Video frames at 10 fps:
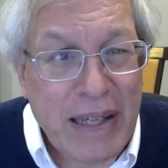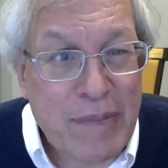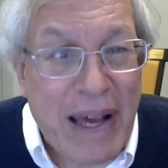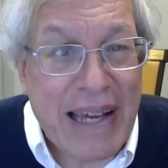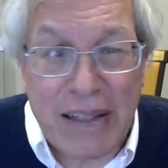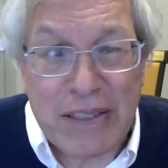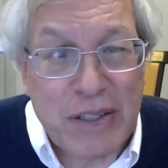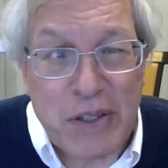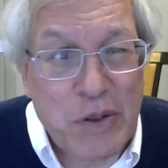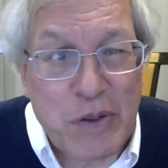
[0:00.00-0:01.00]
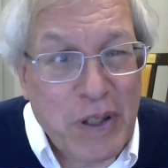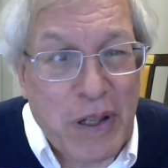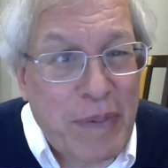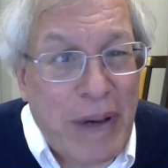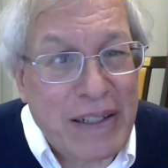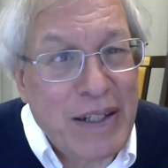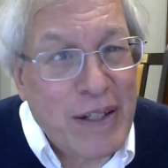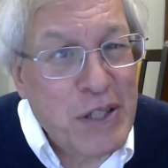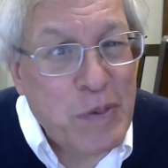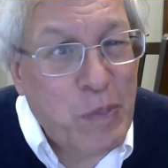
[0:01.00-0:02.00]
In my house, it's usually about
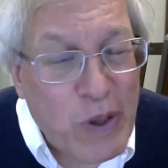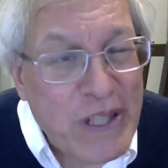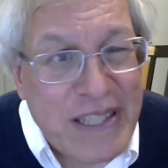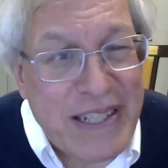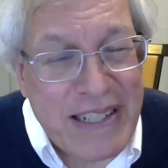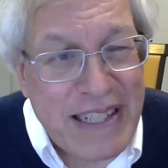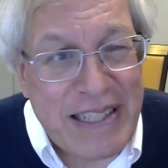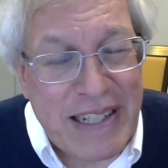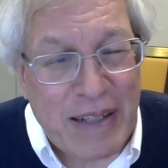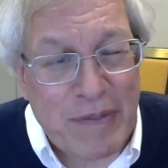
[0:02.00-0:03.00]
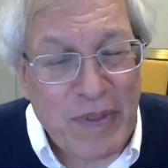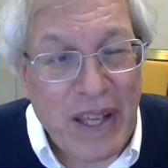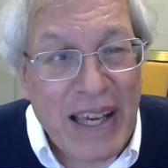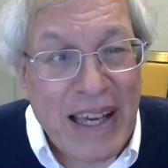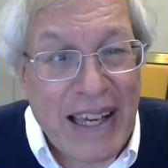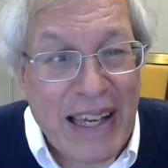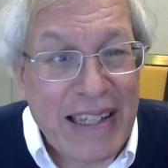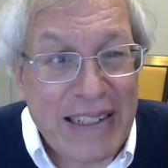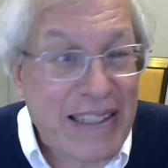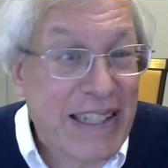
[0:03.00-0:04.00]
a, sports statistic.
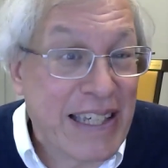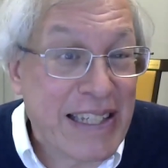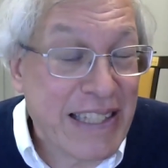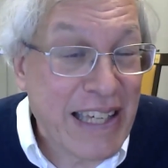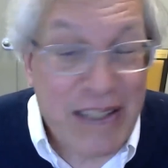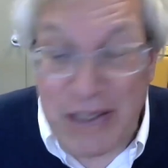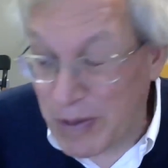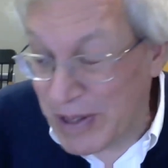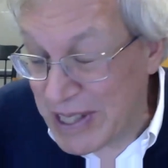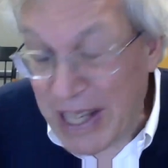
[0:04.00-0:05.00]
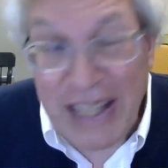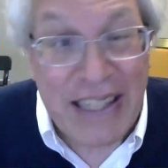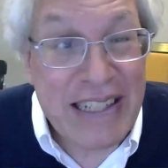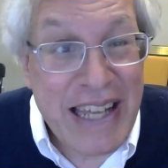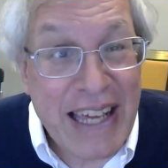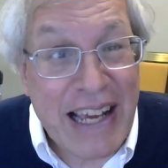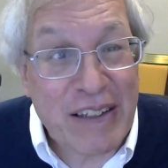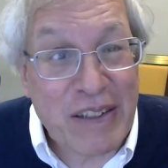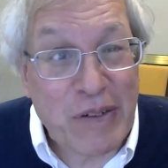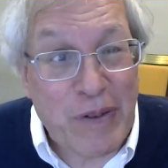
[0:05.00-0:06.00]
And the easy answer is you take
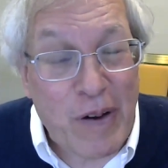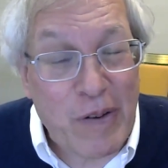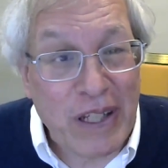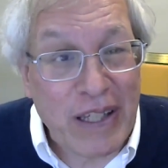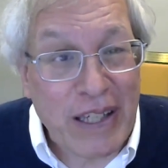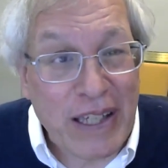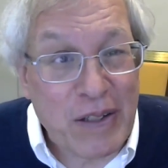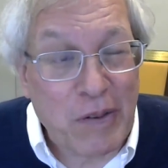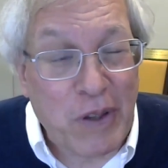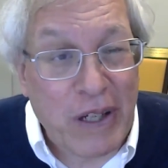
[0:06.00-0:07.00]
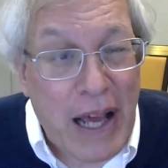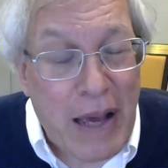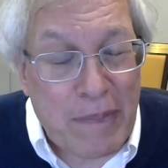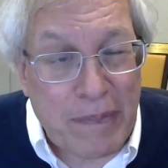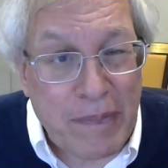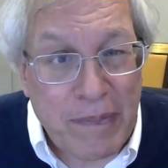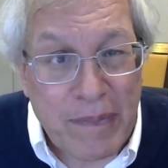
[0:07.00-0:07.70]
out your phone and you look it up